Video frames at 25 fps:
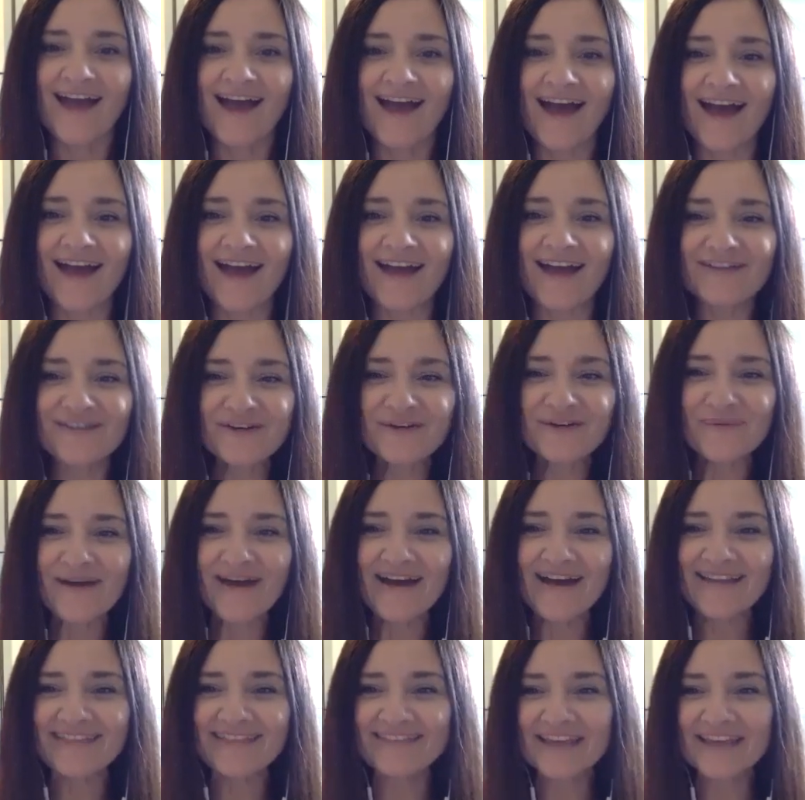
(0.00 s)
Hi,
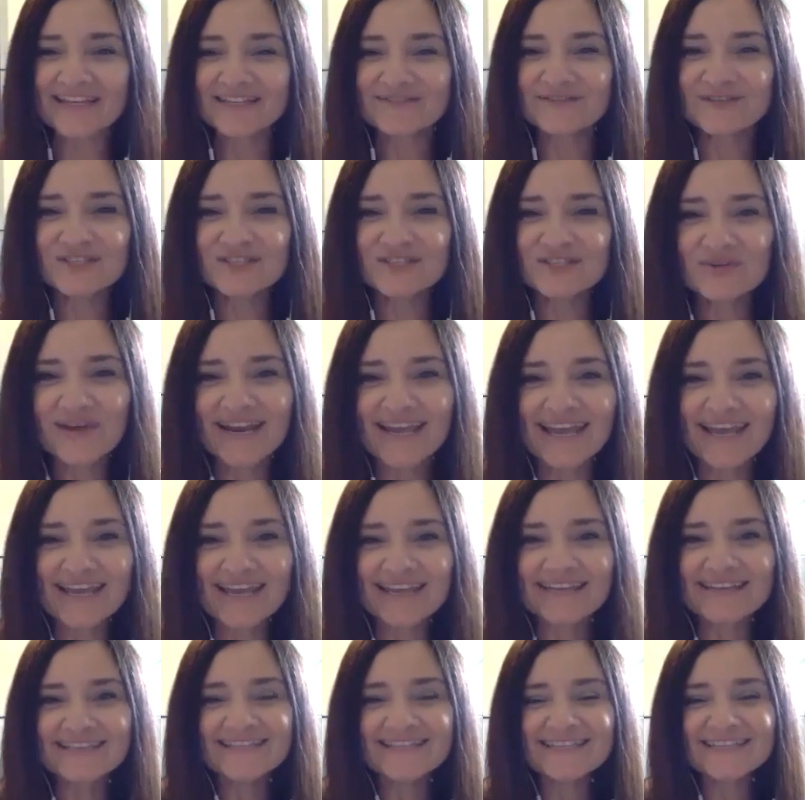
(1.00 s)
everyone. Thanks for joining
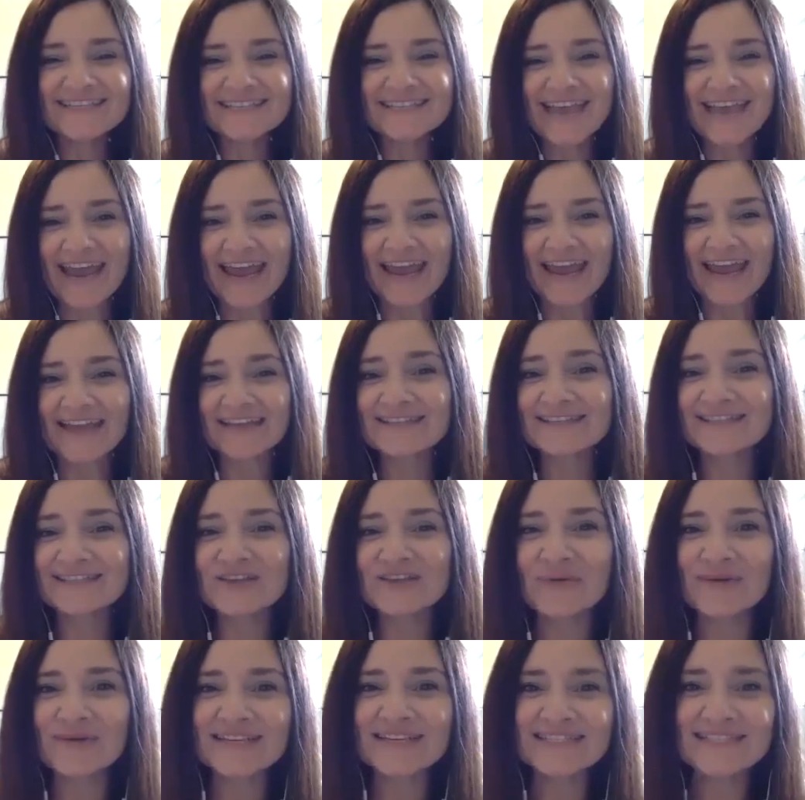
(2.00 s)
in today.
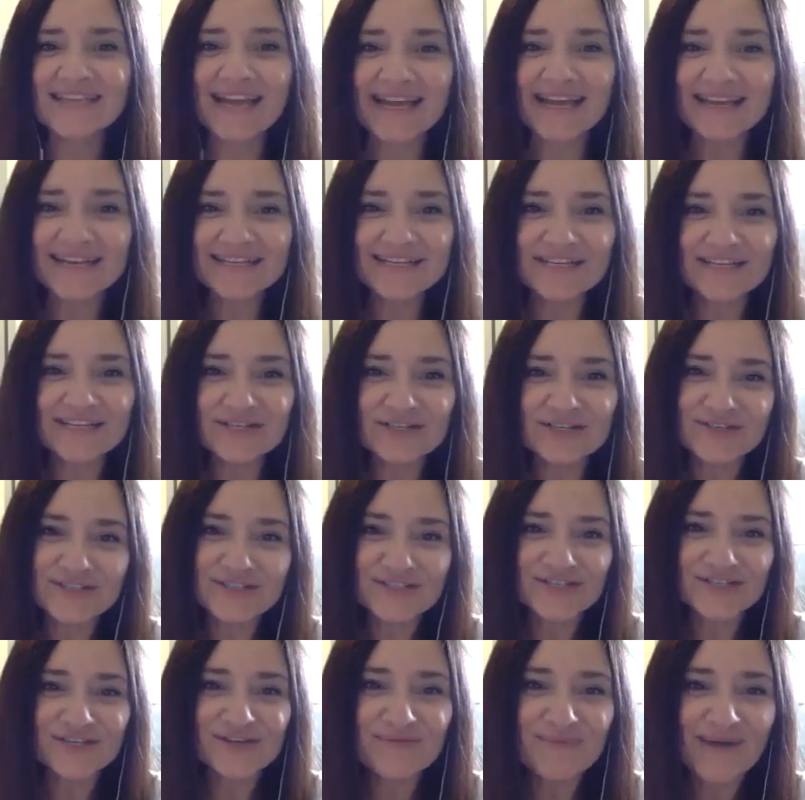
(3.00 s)
So excited to
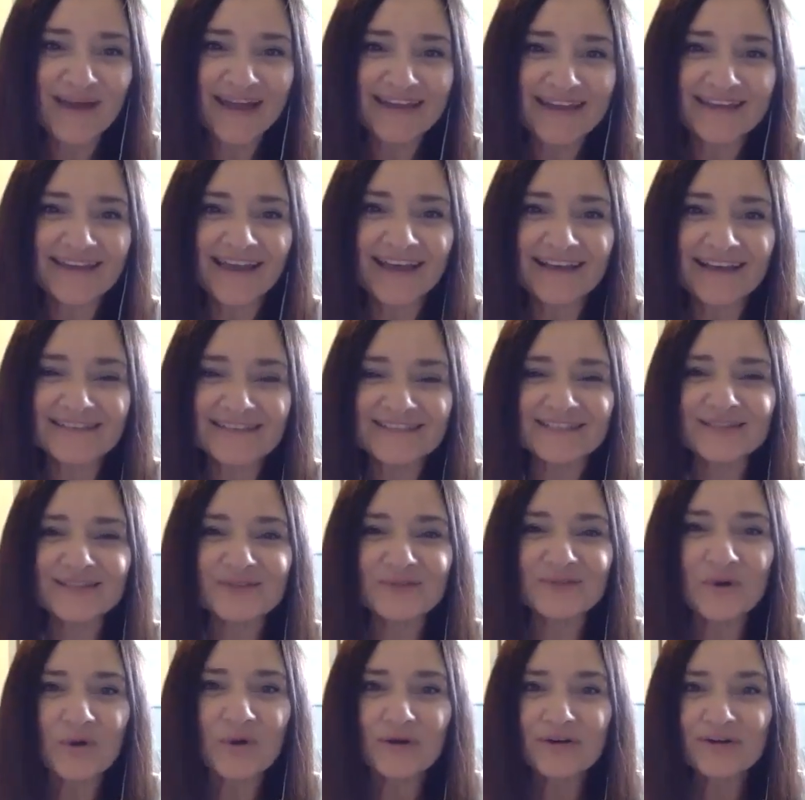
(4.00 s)
introduce to you my guest,
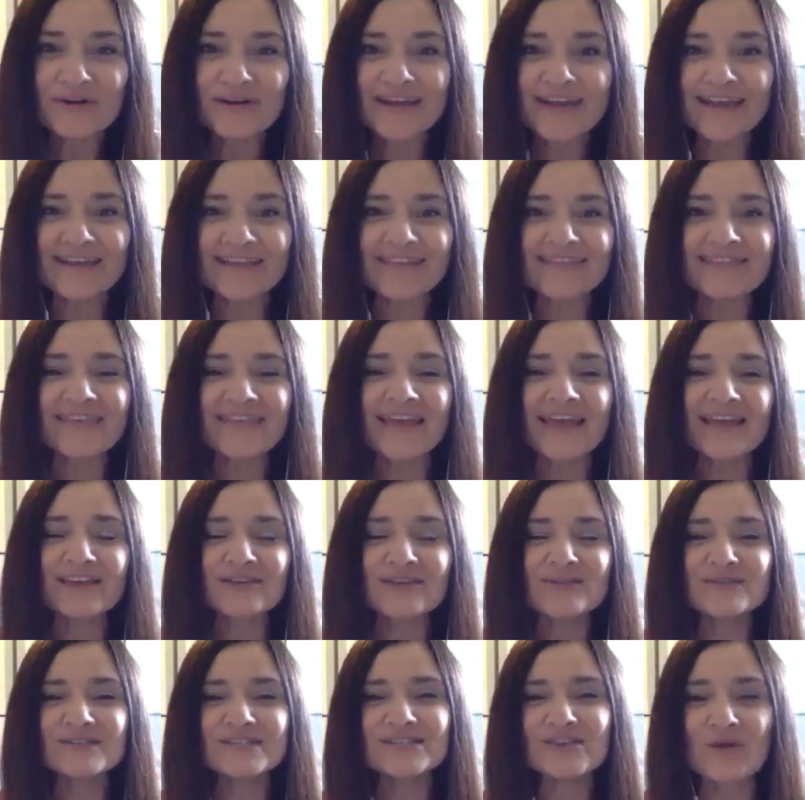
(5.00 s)
Lori. Thank
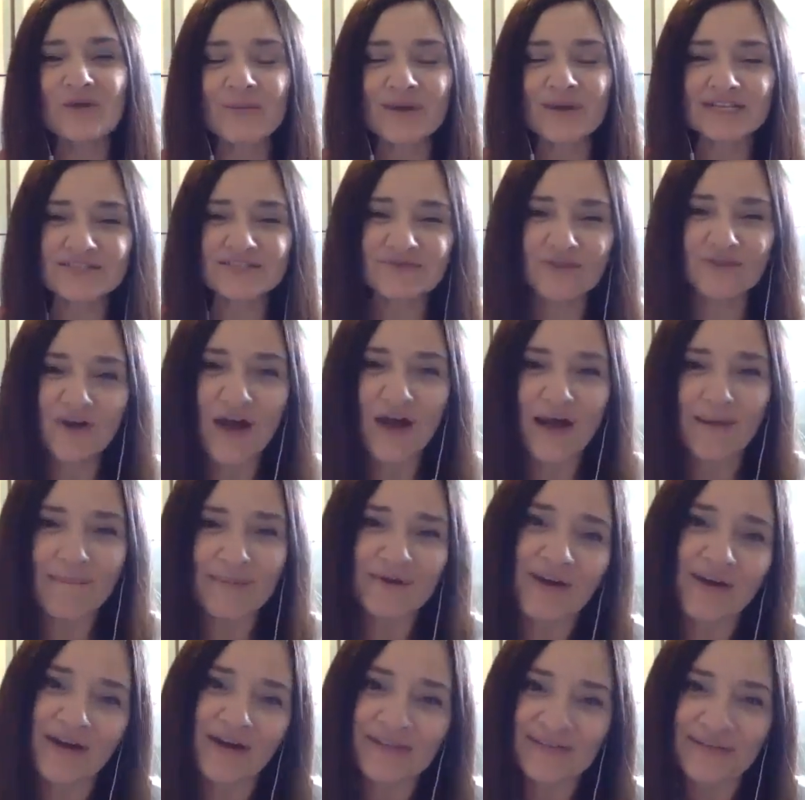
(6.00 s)
you so much for
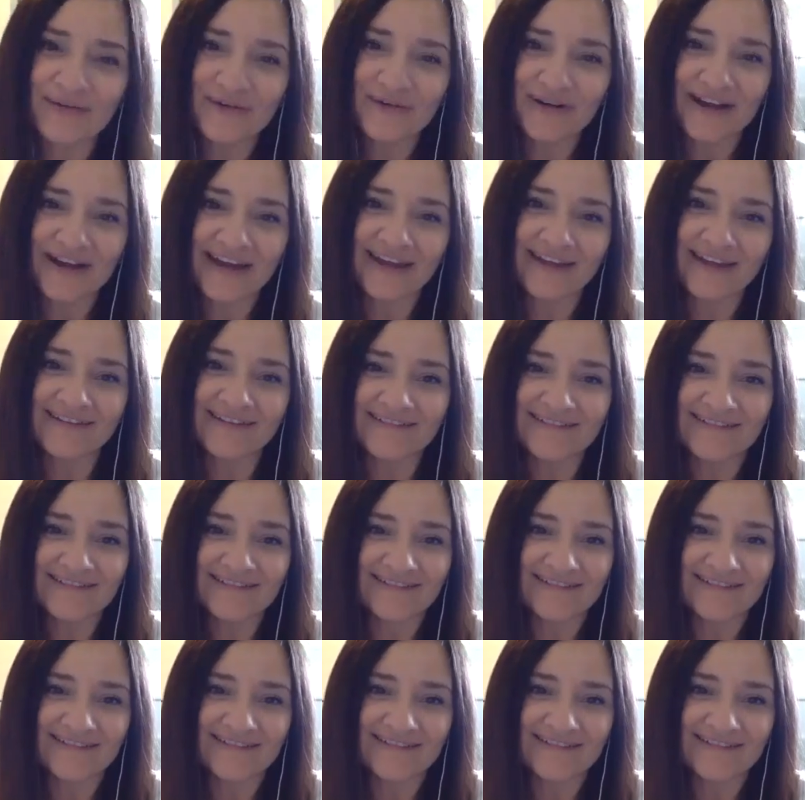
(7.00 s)
hopping on, Lori.